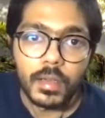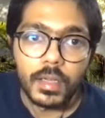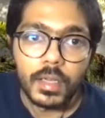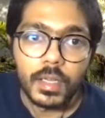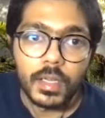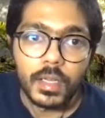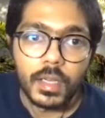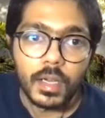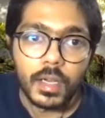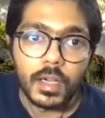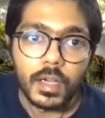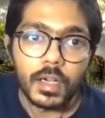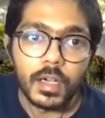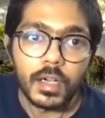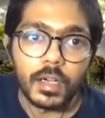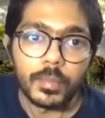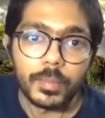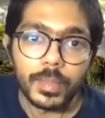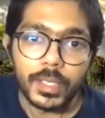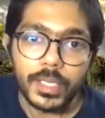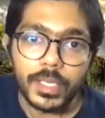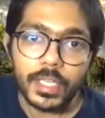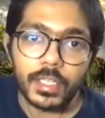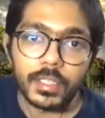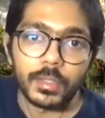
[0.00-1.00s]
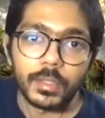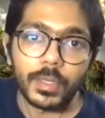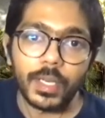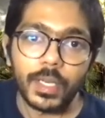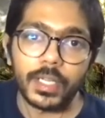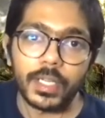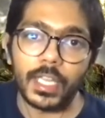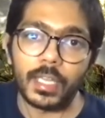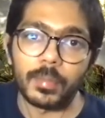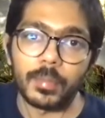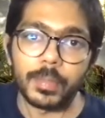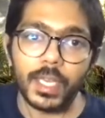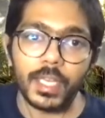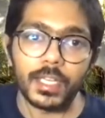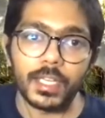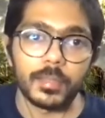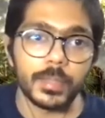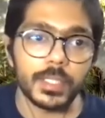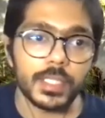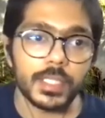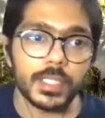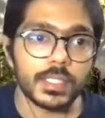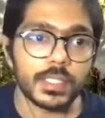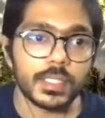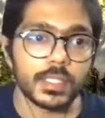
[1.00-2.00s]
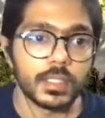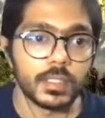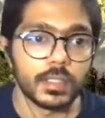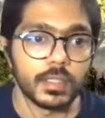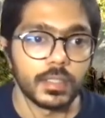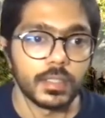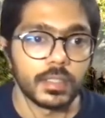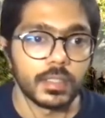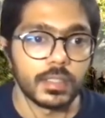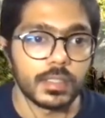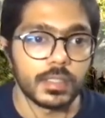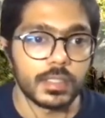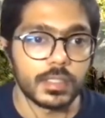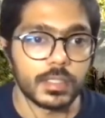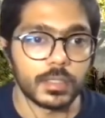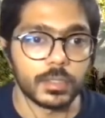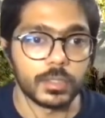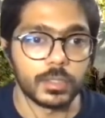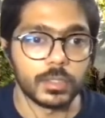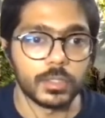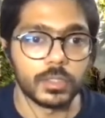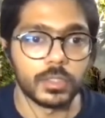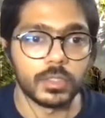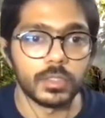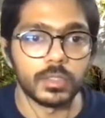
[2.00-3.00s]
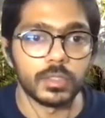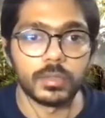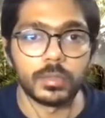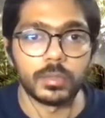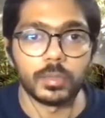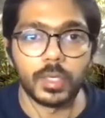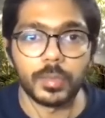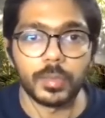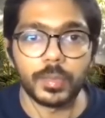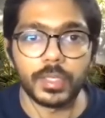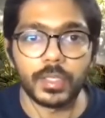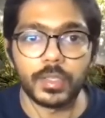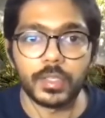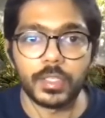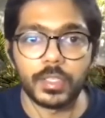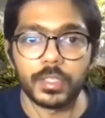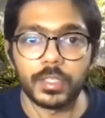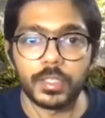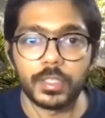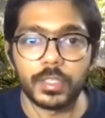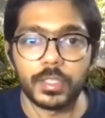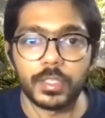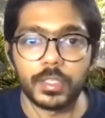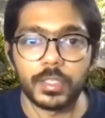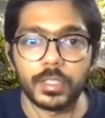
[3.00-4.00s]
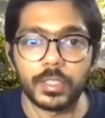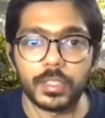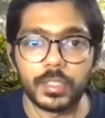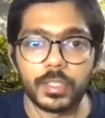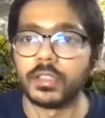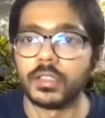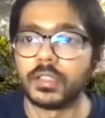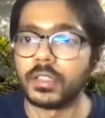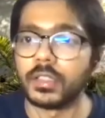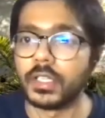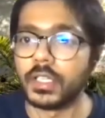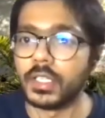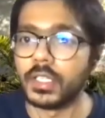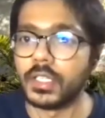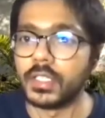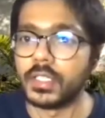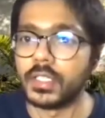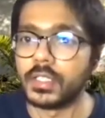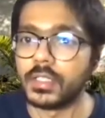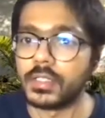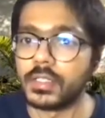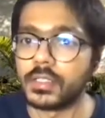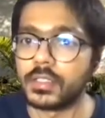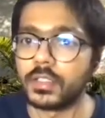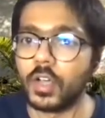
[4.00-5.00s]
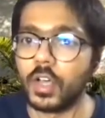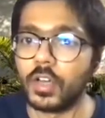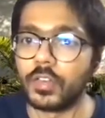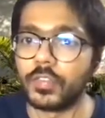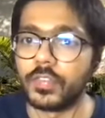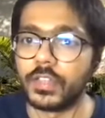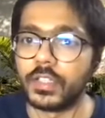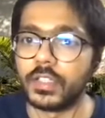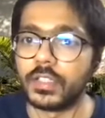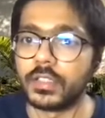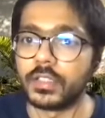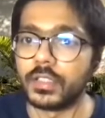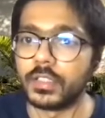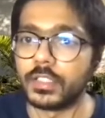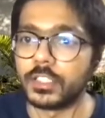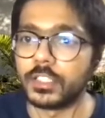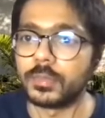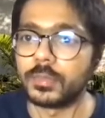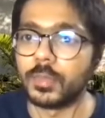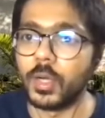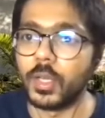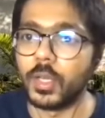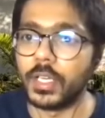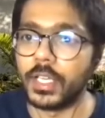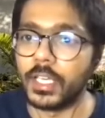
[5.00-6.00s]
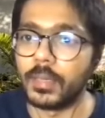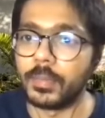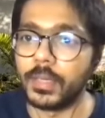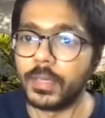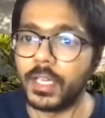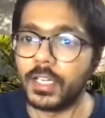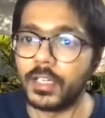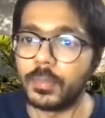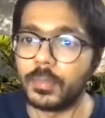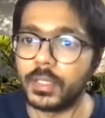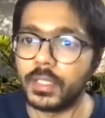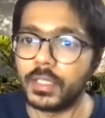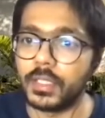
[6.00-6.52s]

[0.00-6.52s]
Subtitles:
We'll take a look at API limits. So what we're going to do here is configure a small API limit.